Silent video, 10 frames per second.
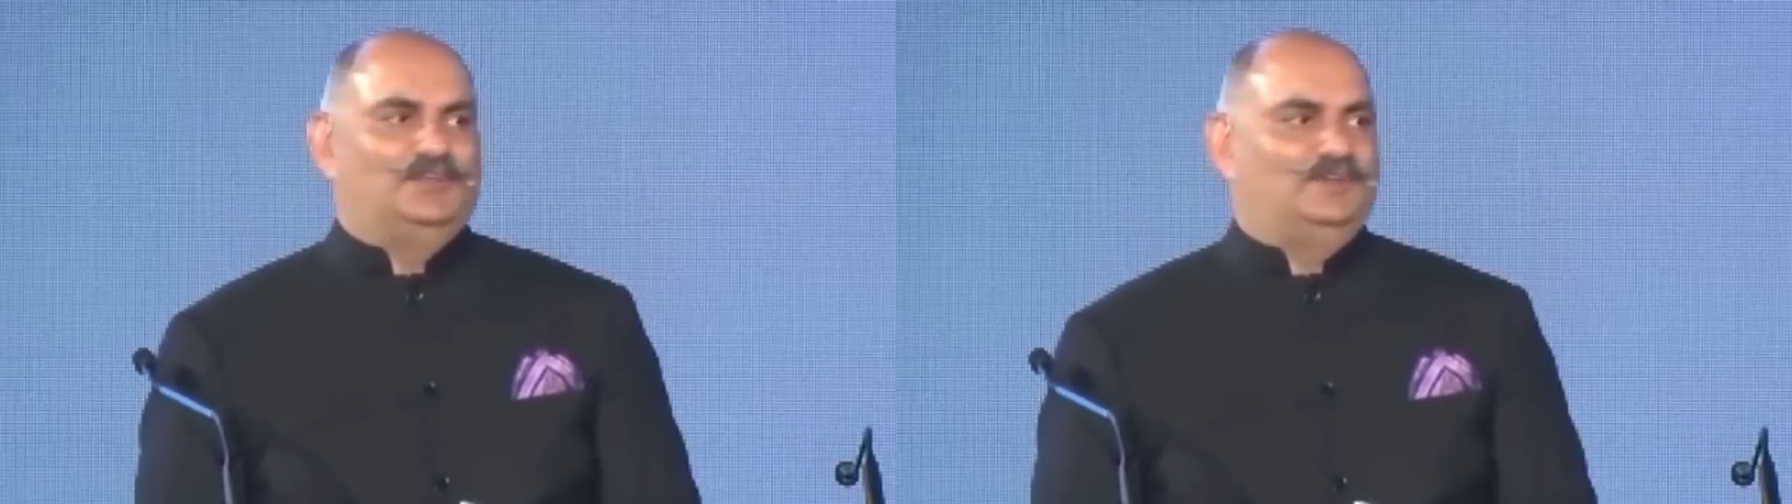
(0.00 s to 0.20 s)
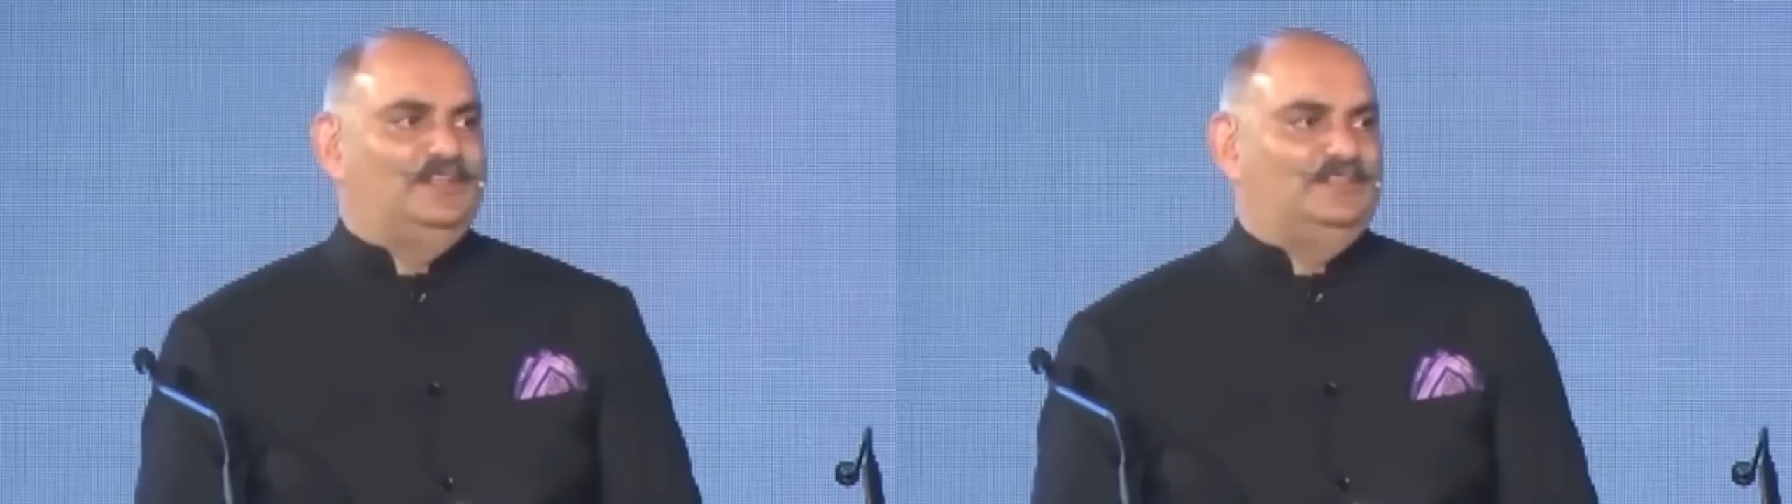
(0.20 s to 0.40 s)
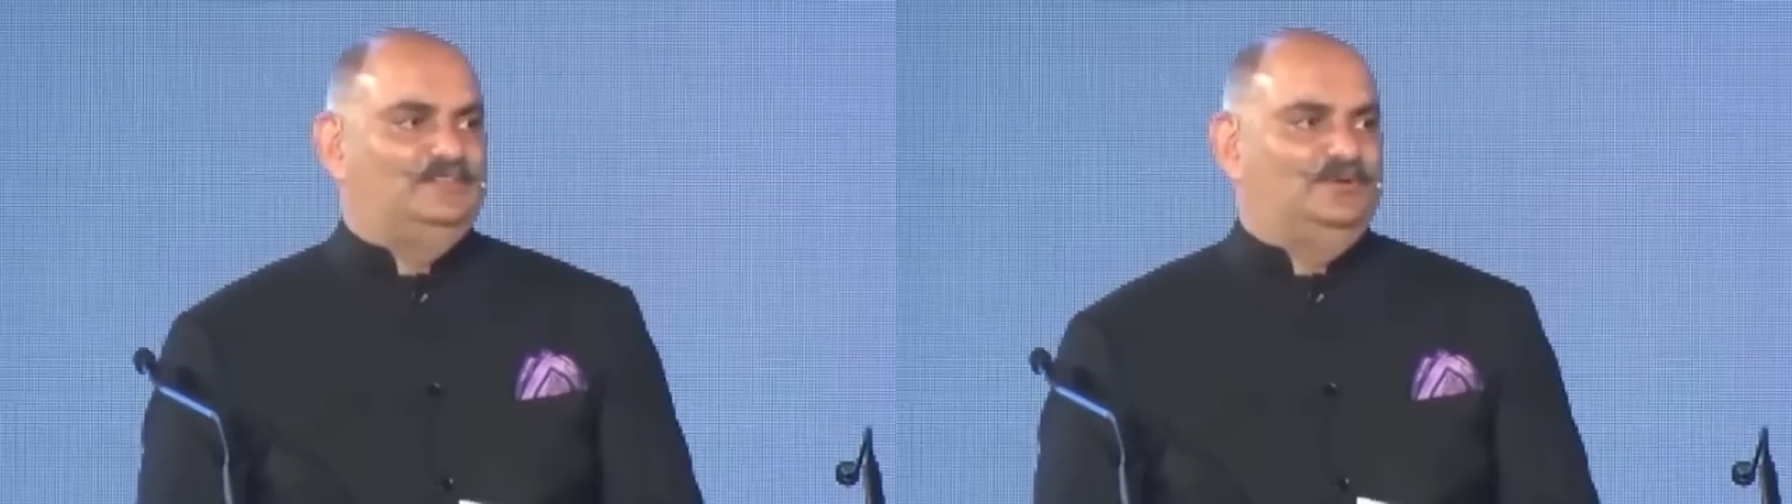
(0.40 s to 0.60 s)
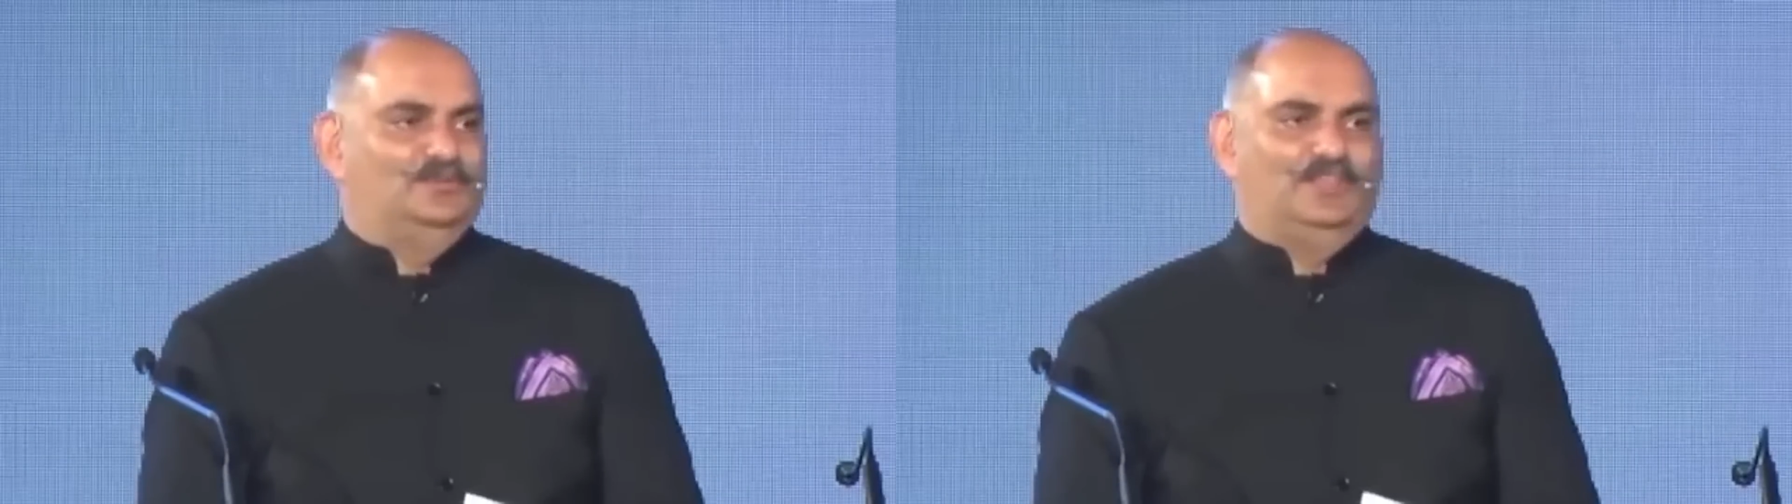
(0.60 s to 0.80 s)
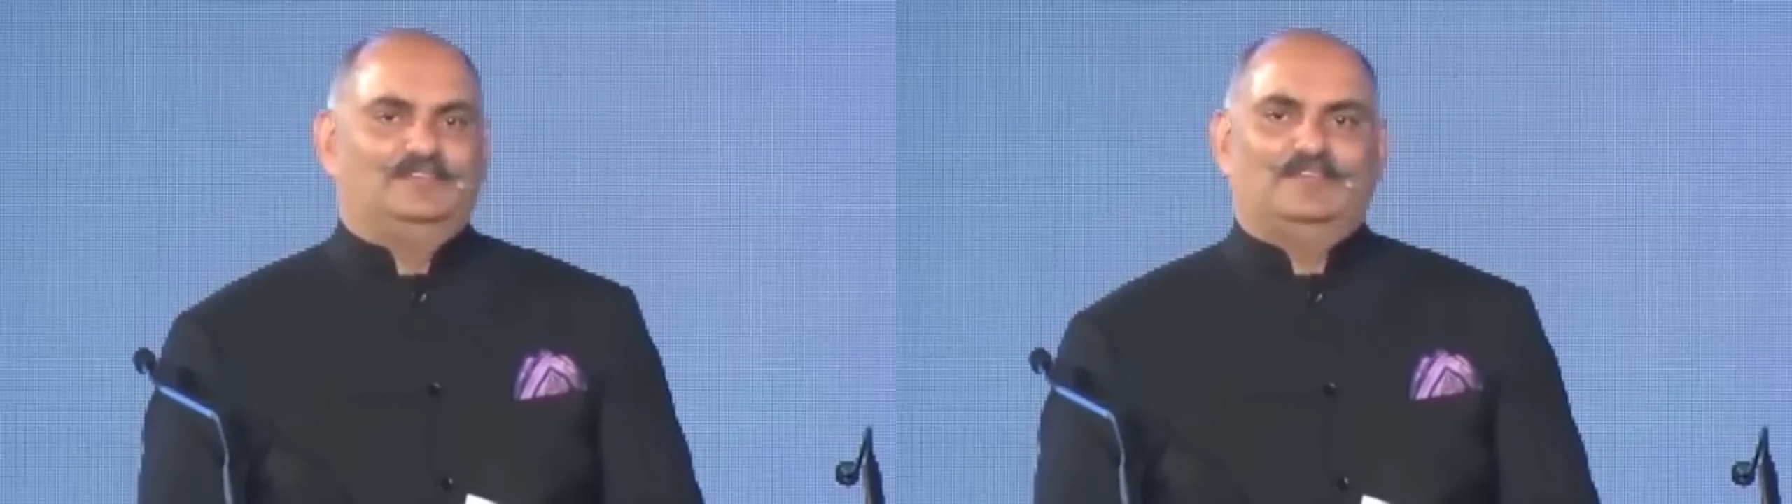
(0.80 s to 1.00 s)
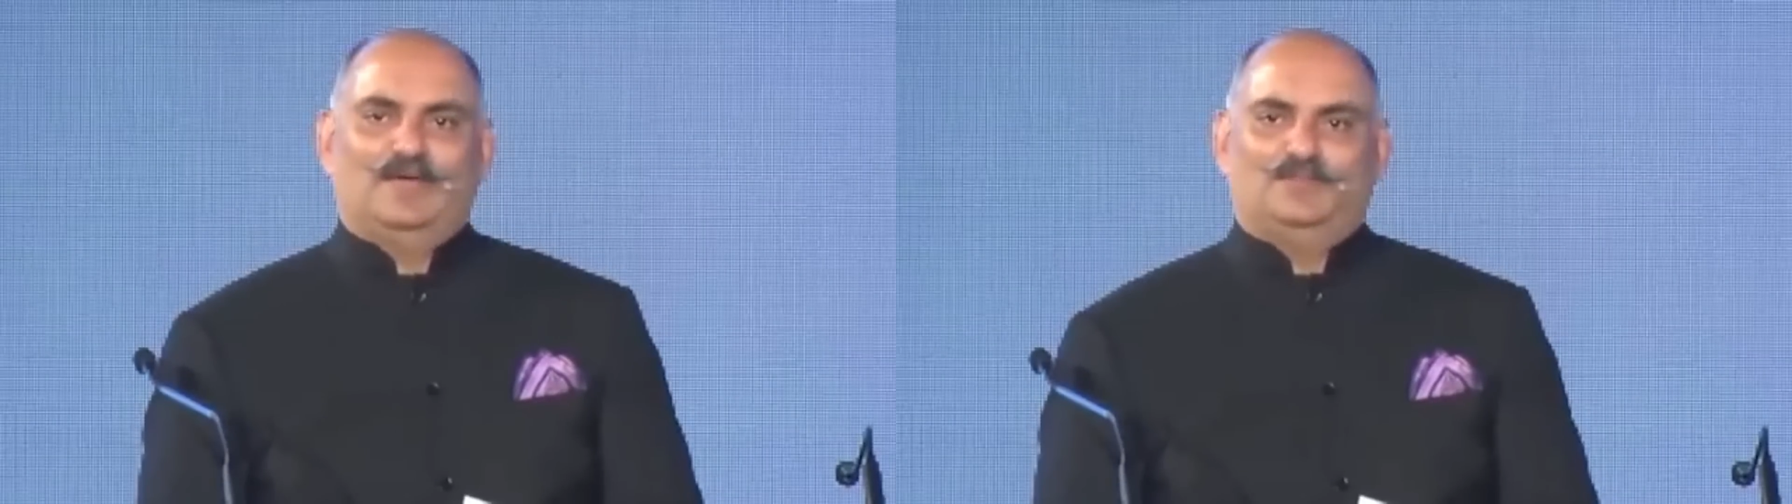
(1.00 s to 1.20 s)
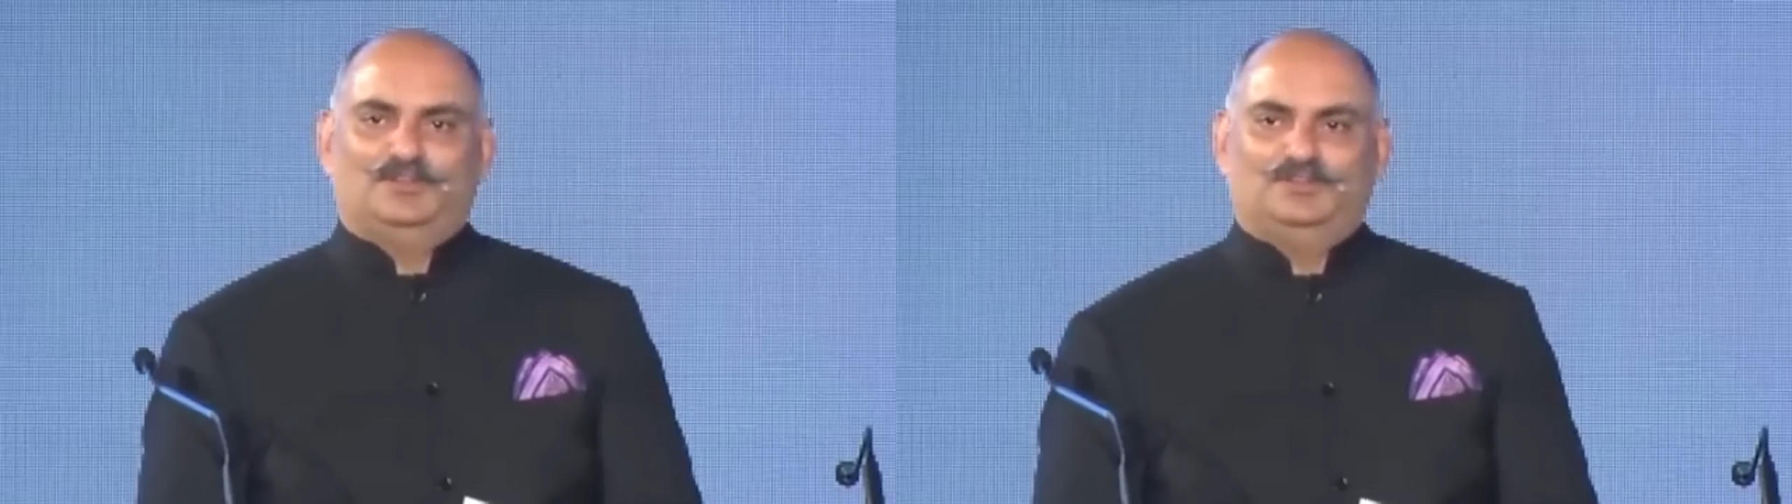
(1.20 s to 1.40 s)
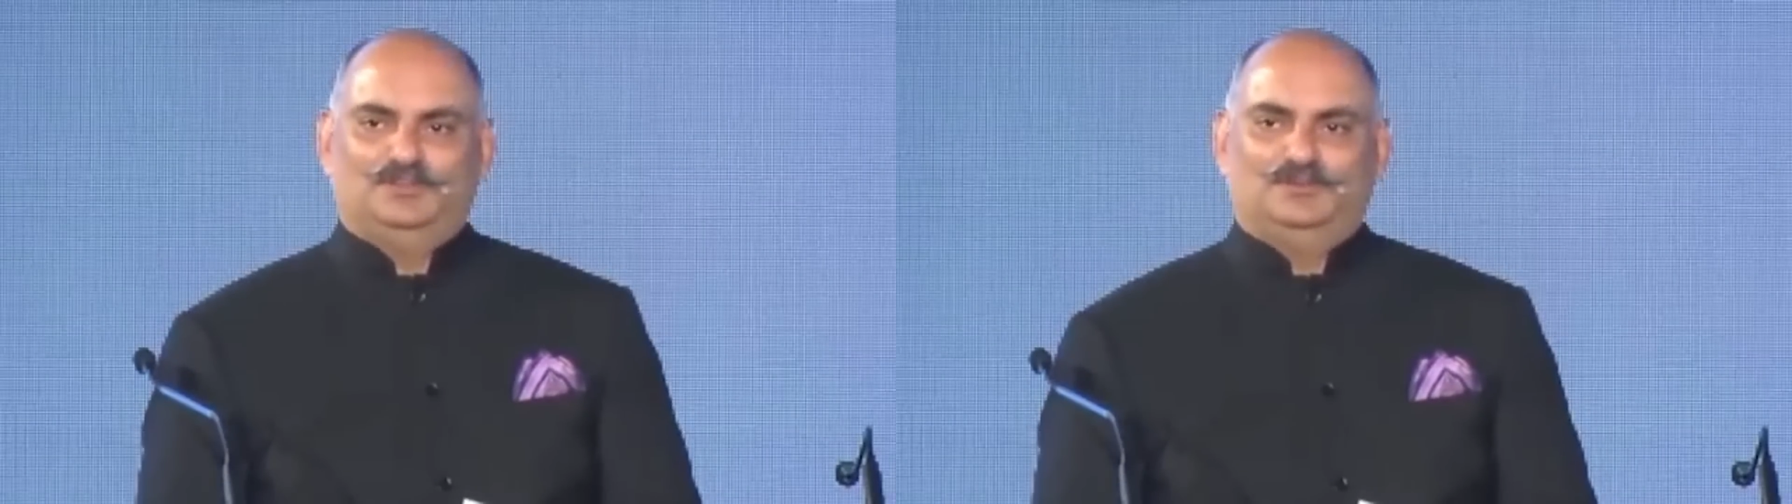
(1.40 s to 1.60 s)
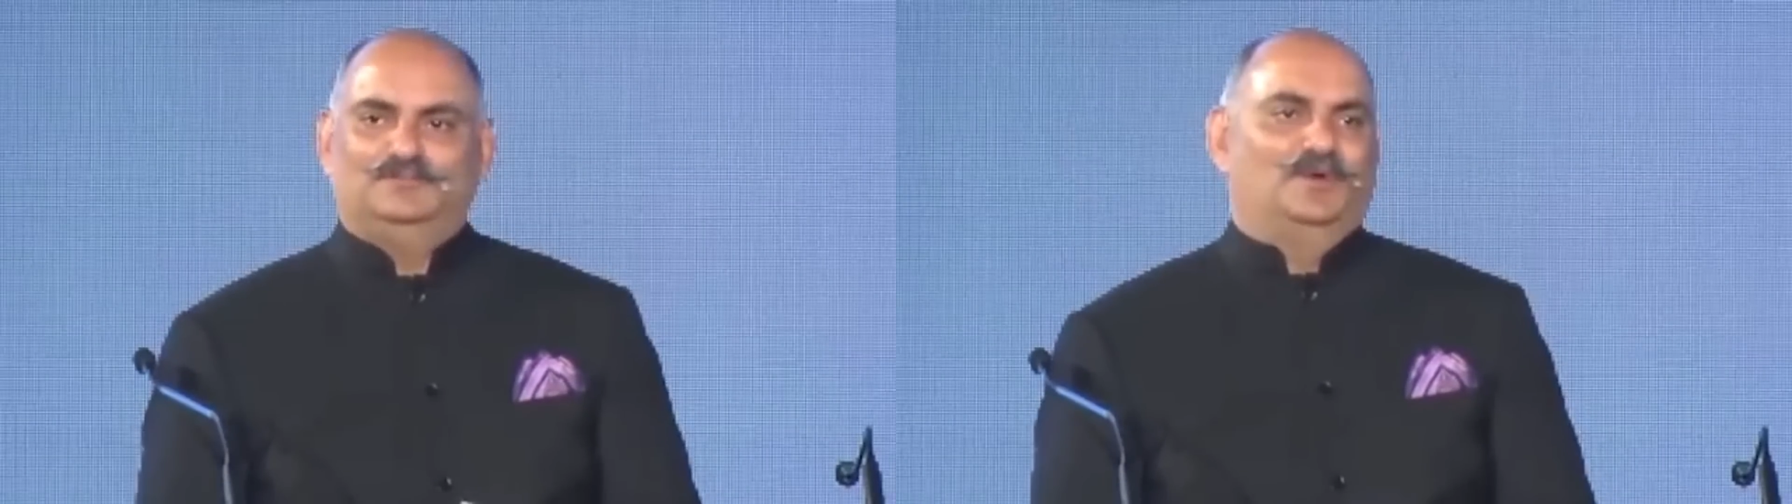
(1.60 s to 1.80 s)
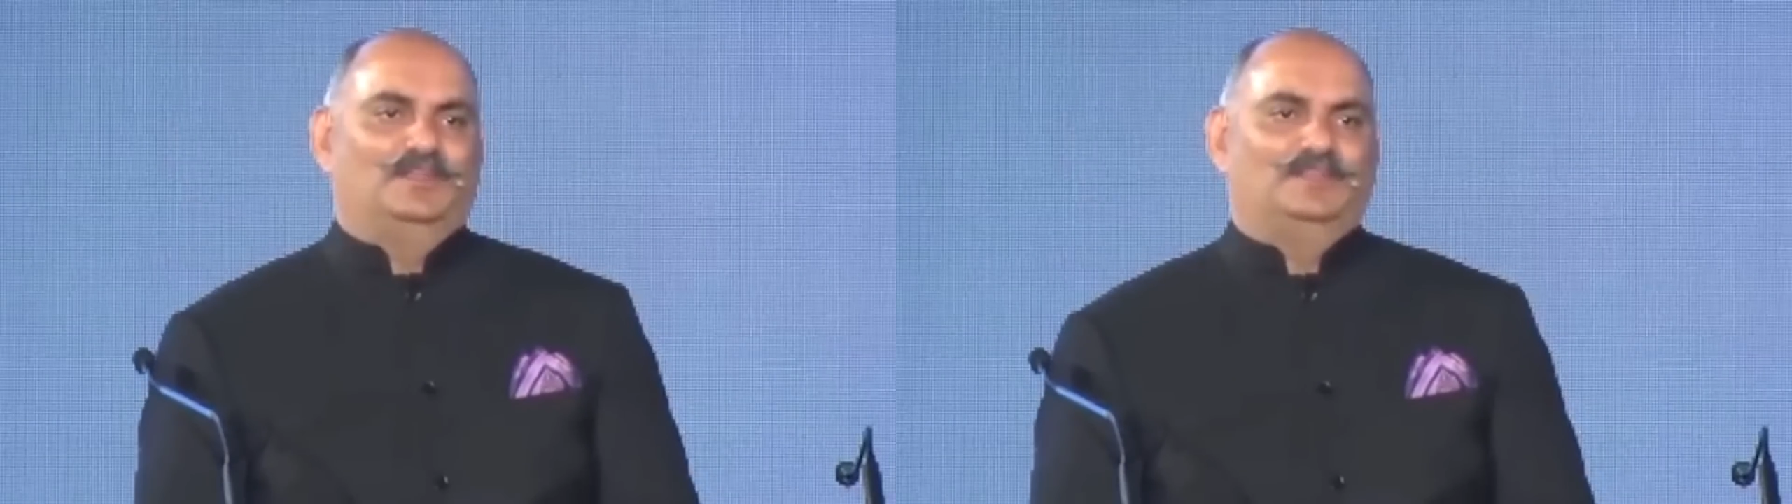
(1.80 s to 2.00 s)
generally good things happen to you. One